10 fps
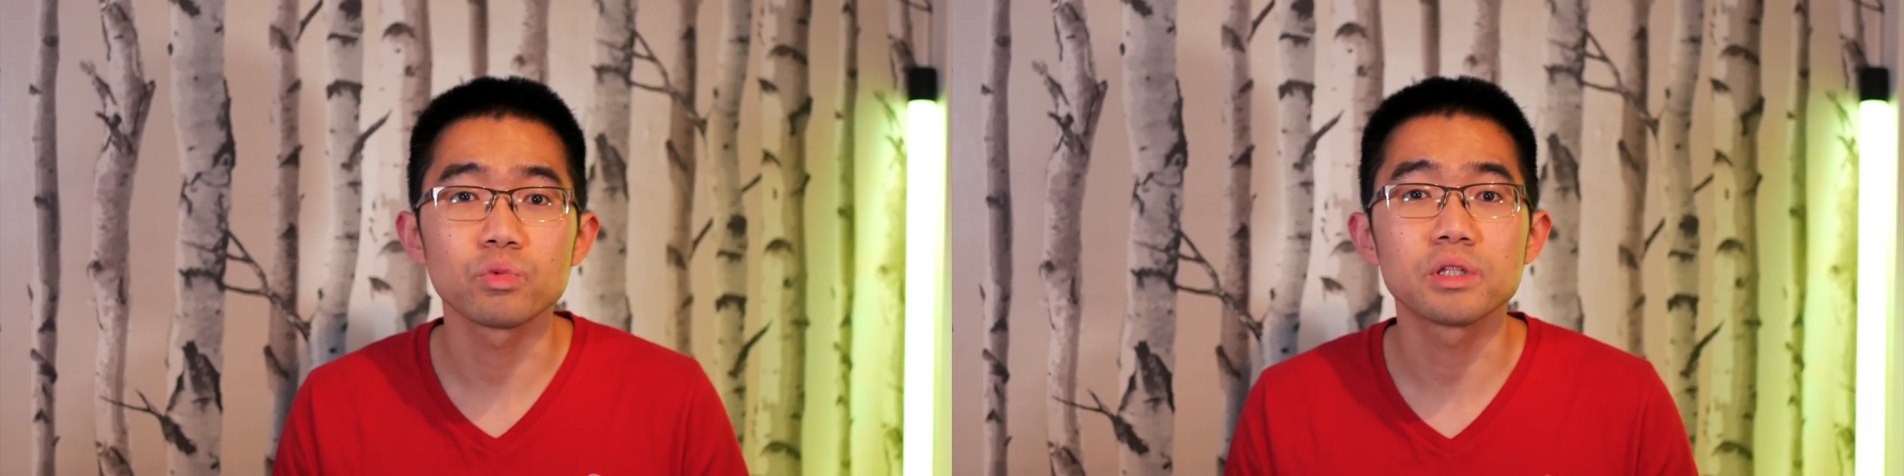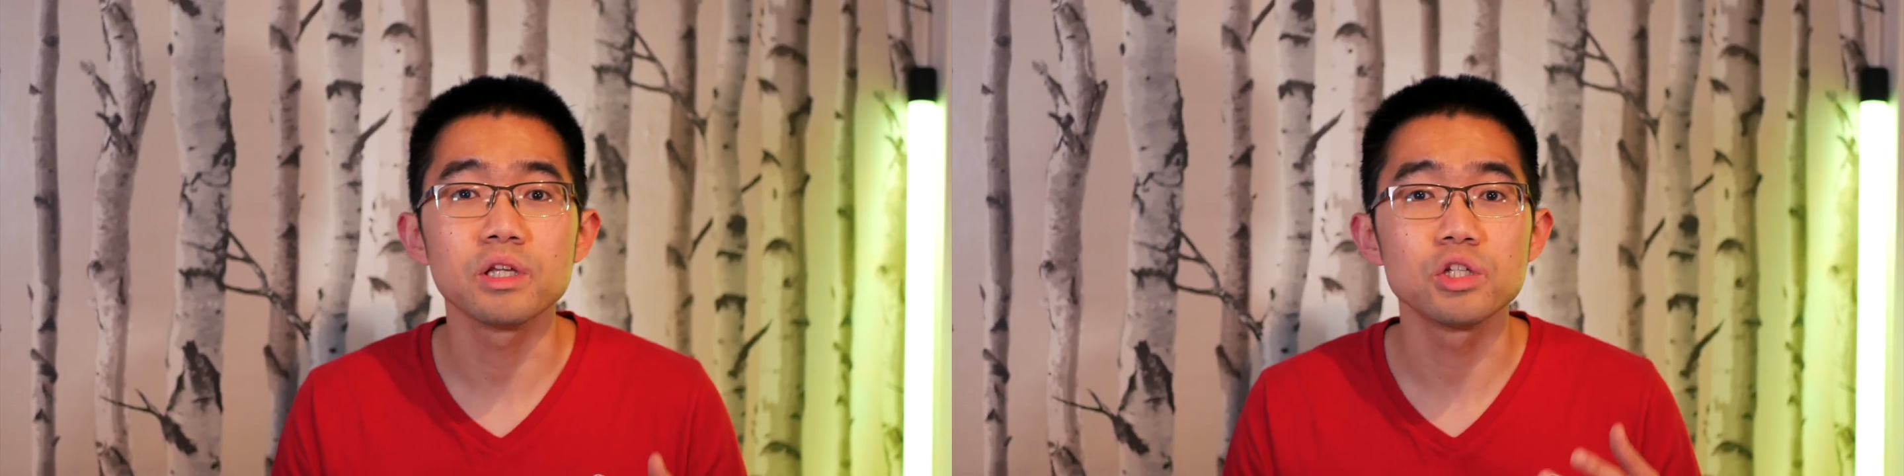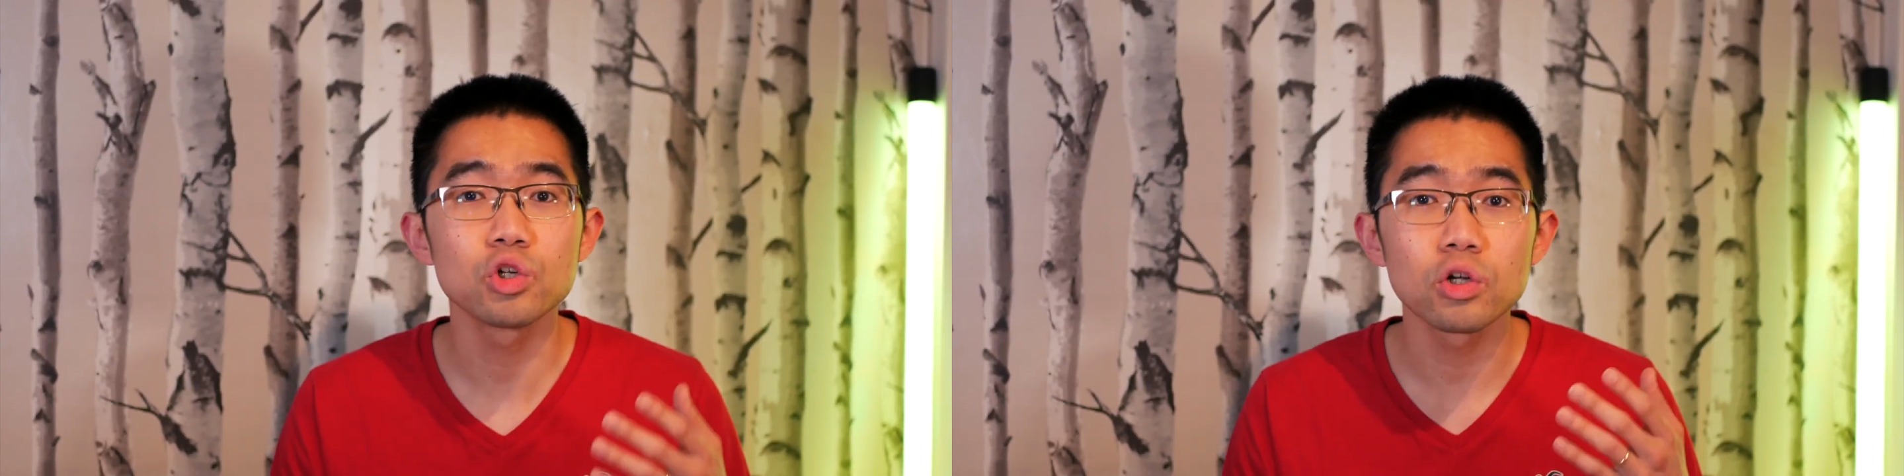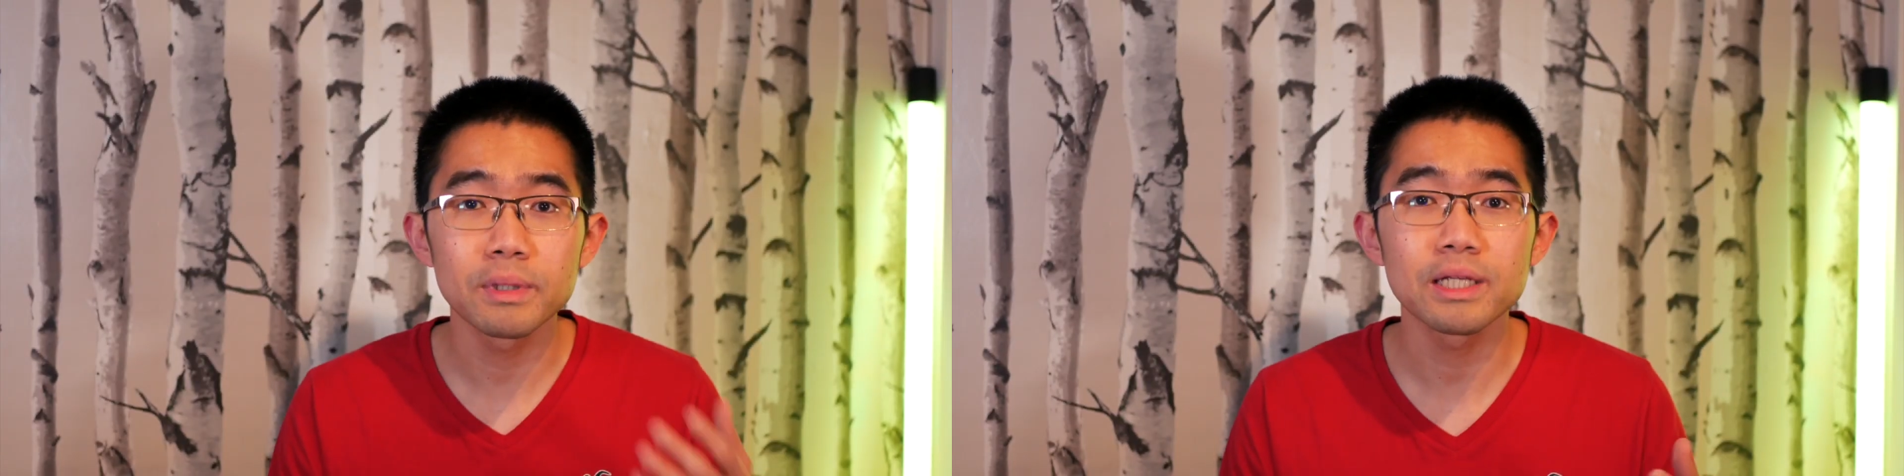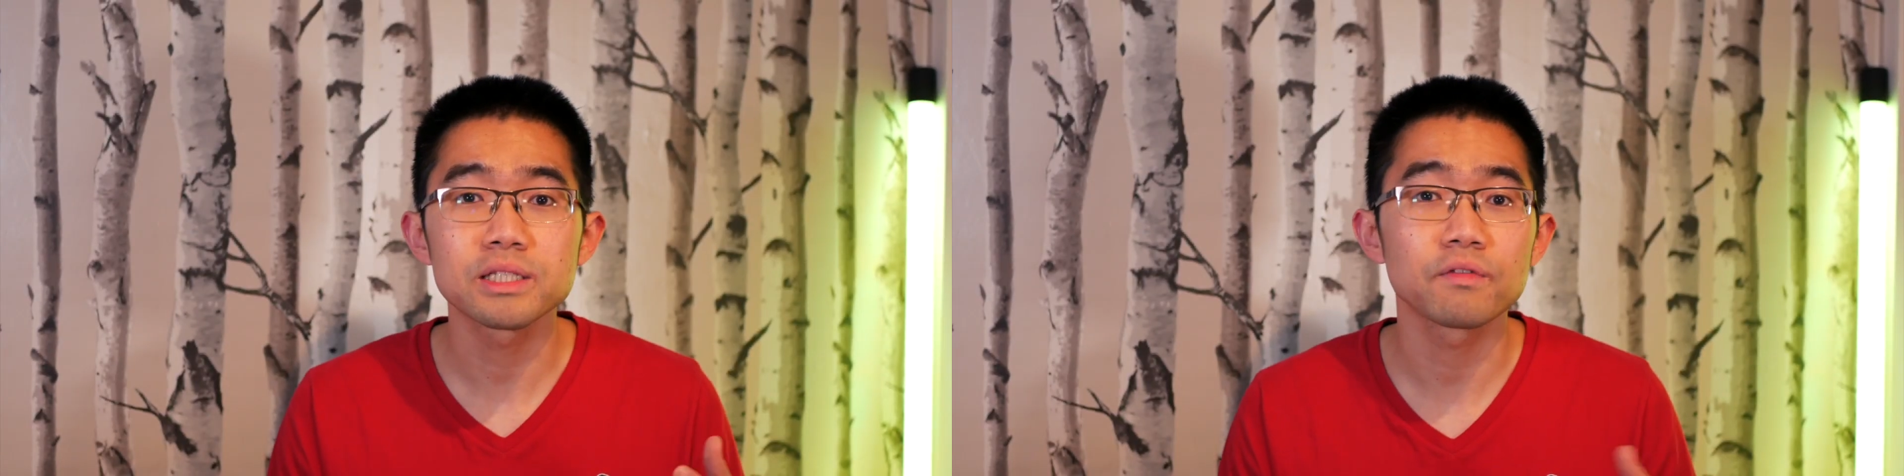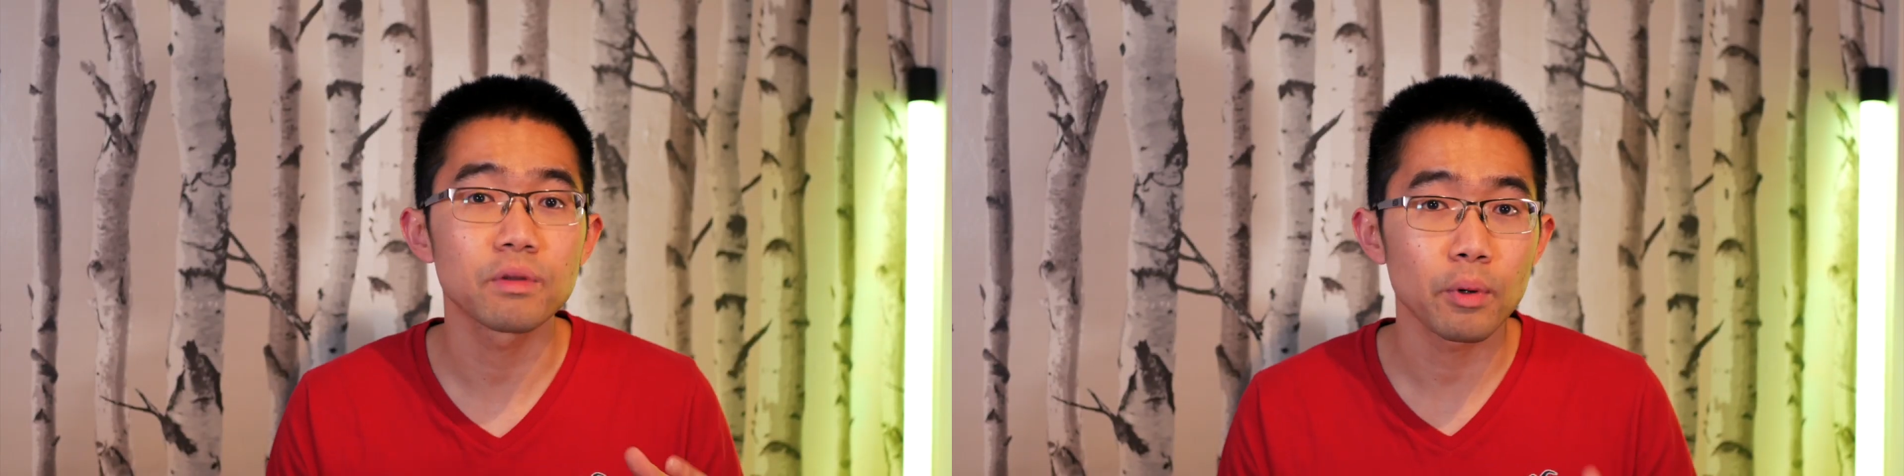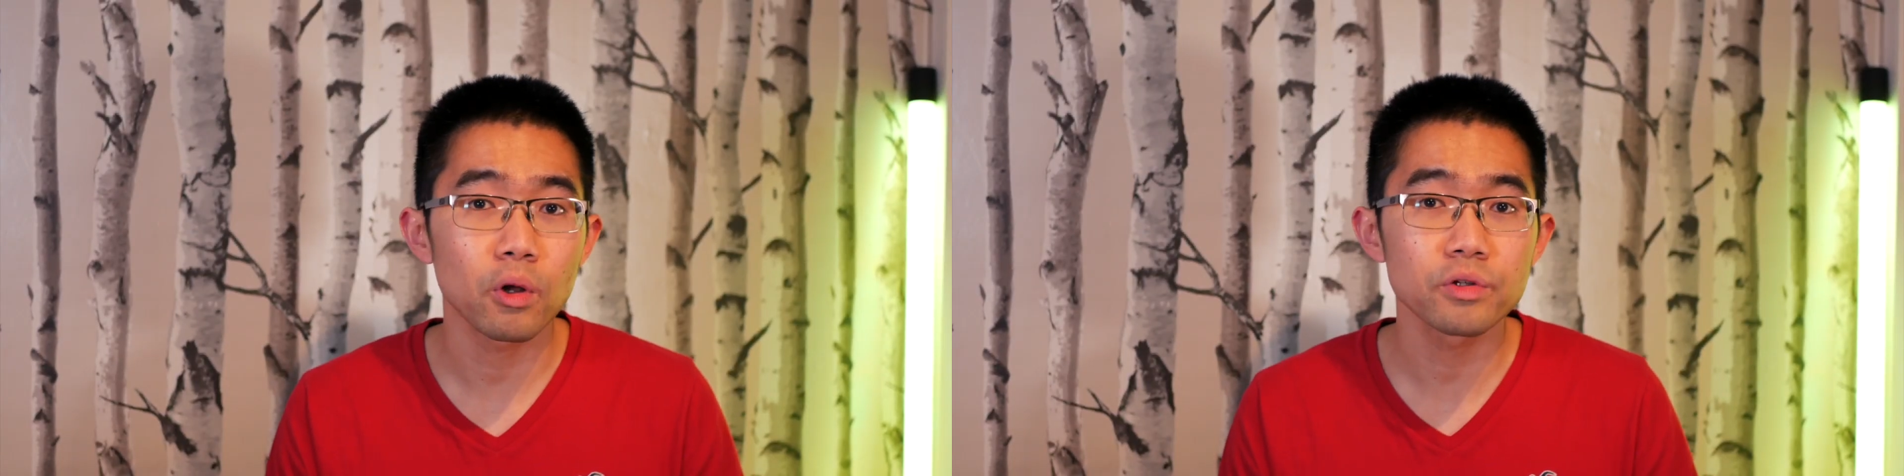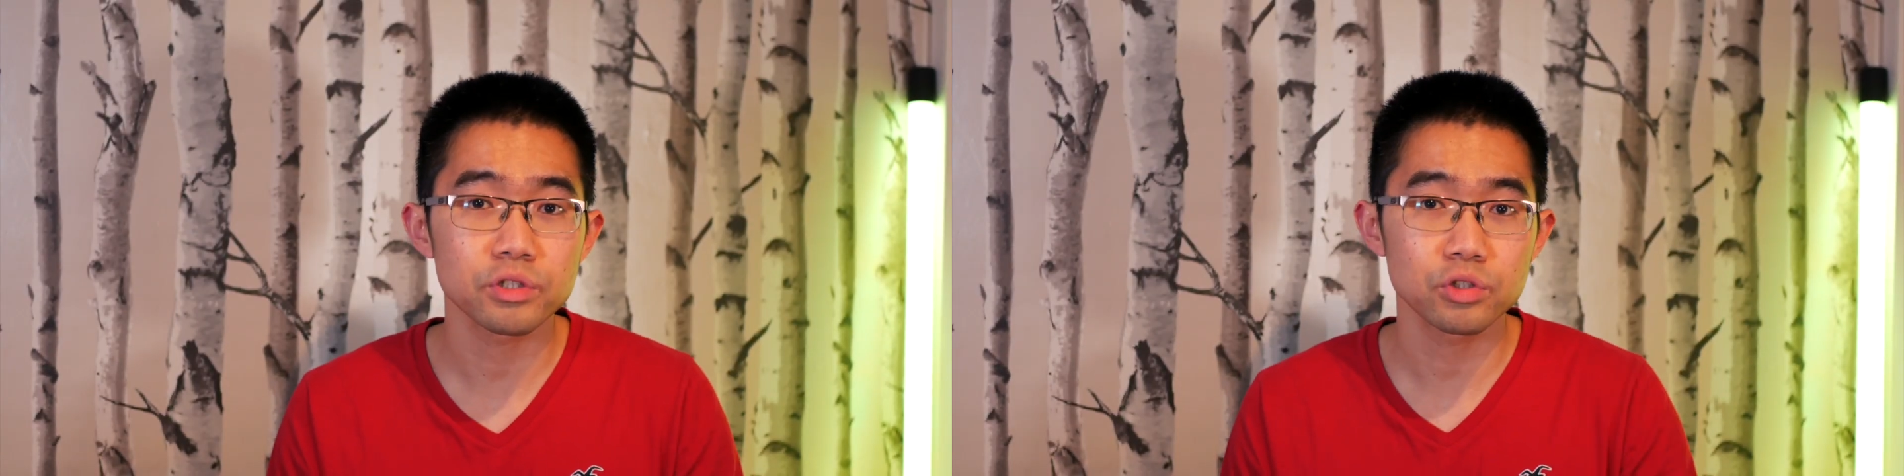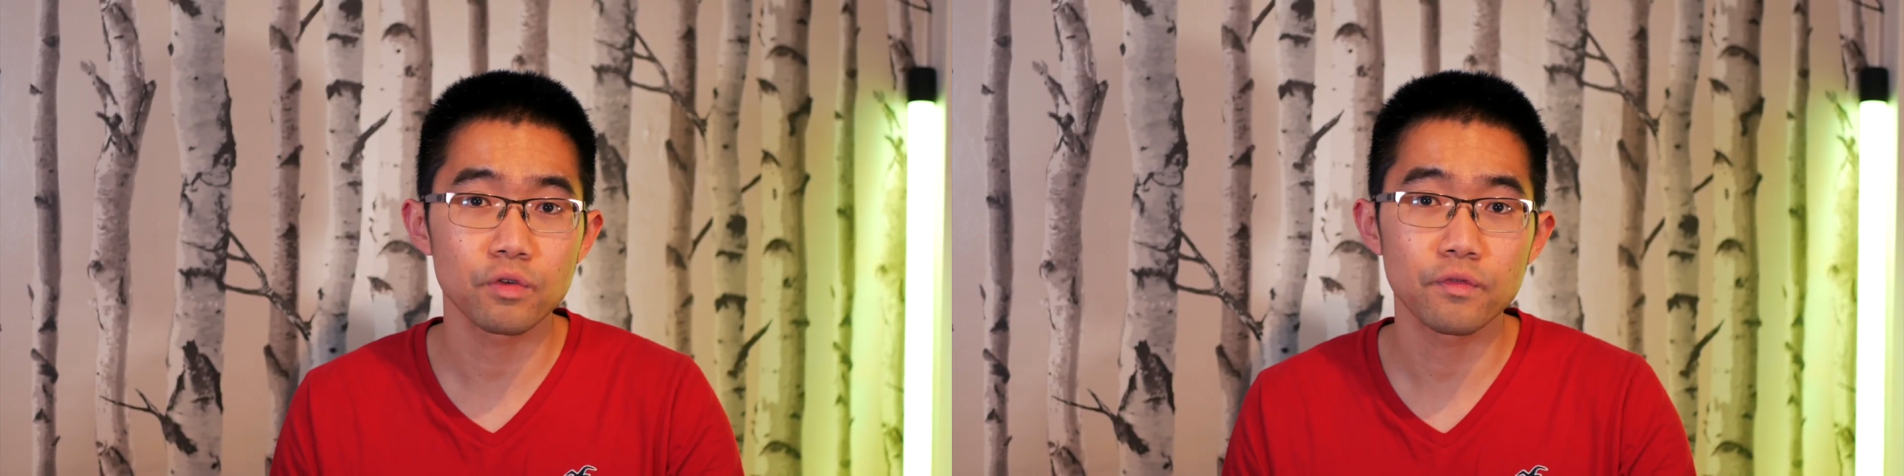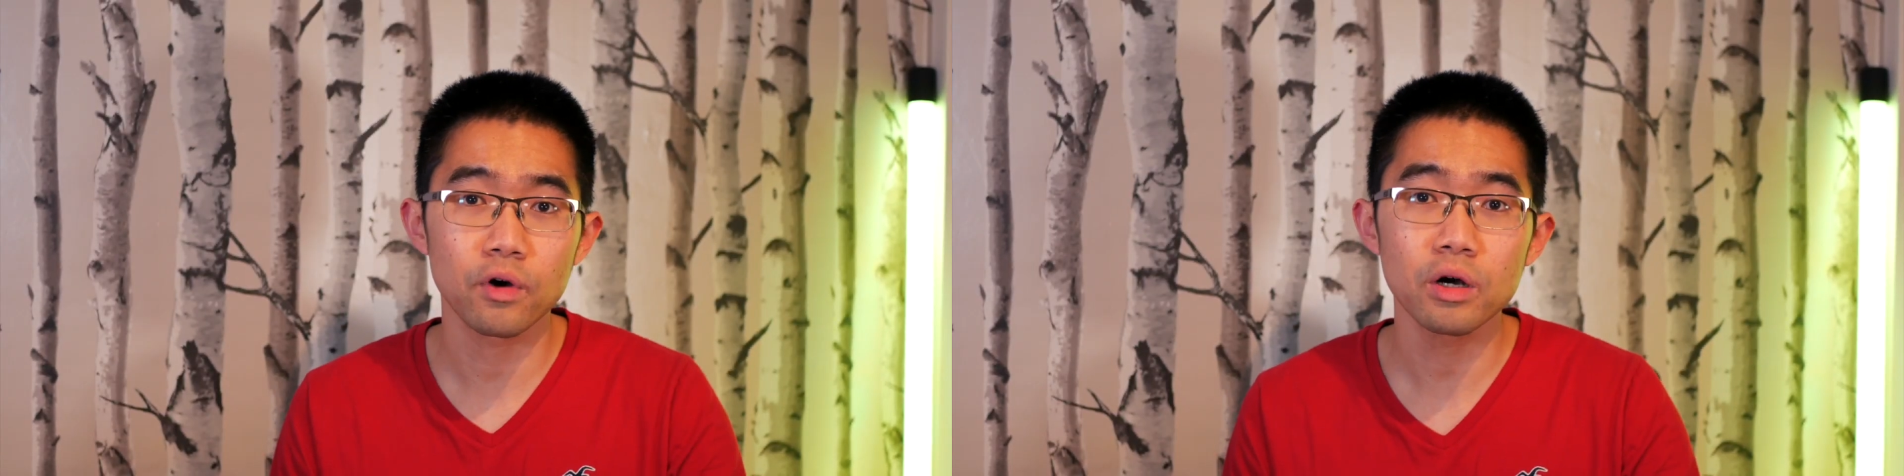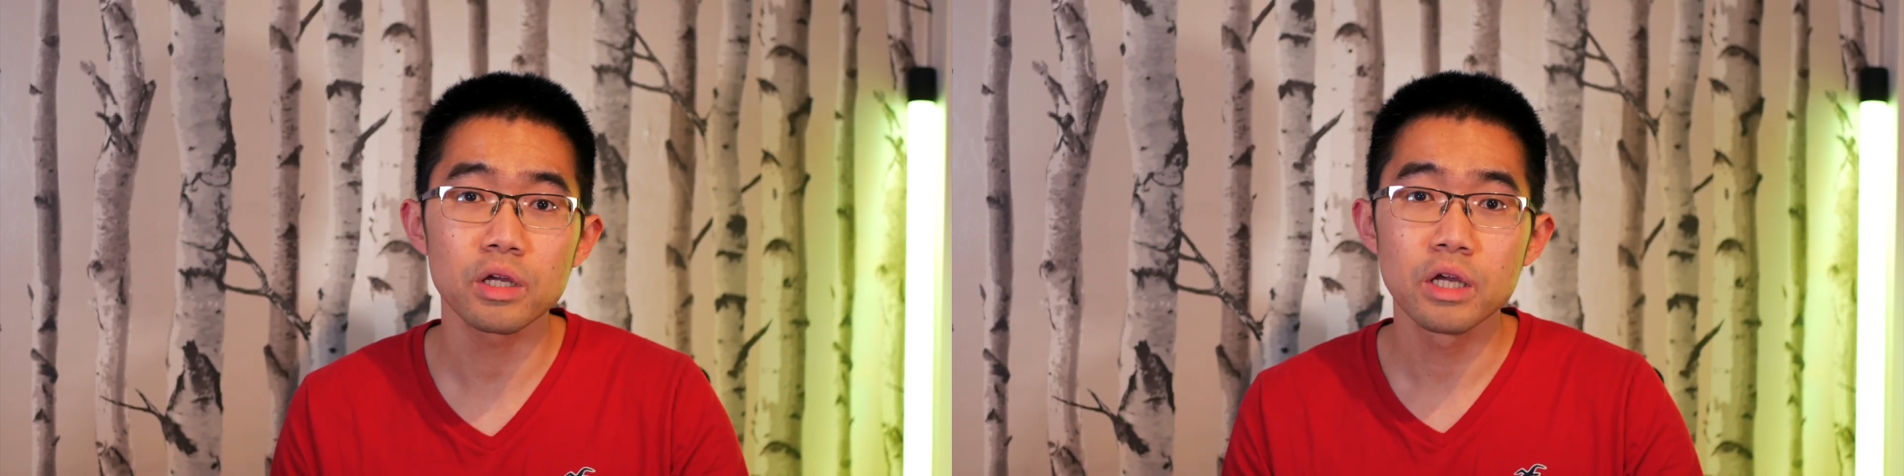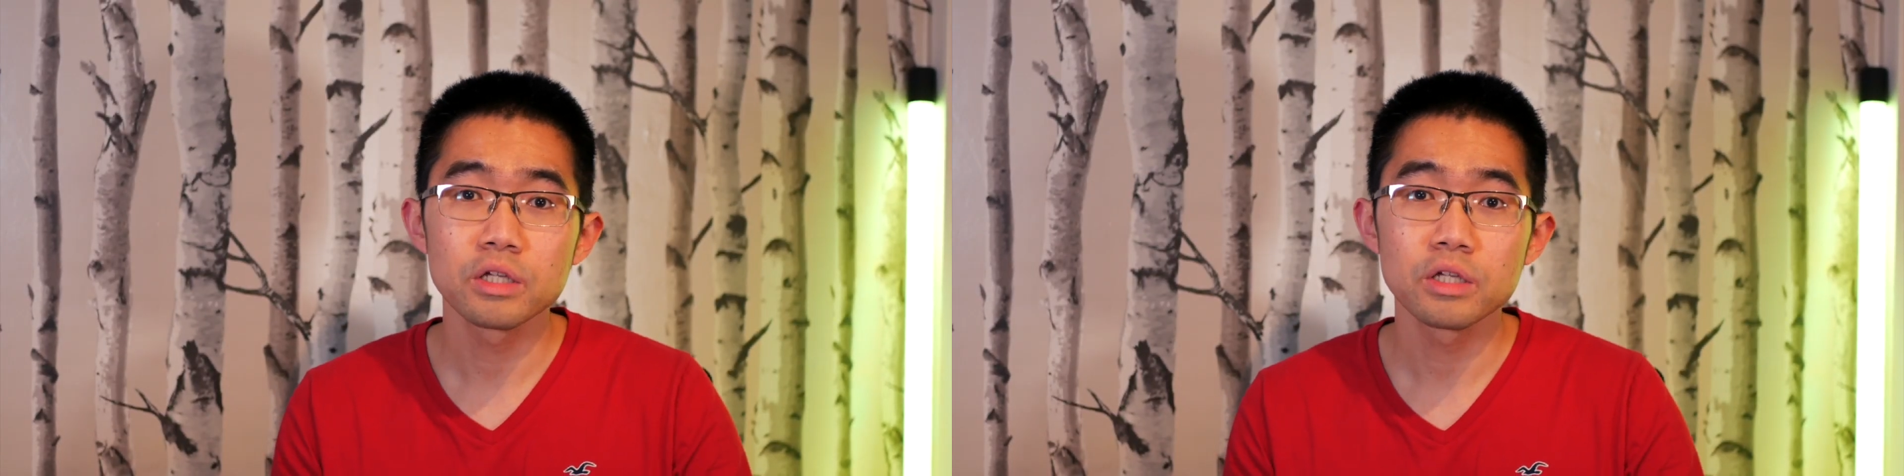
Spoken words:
with the durability of the balls so far.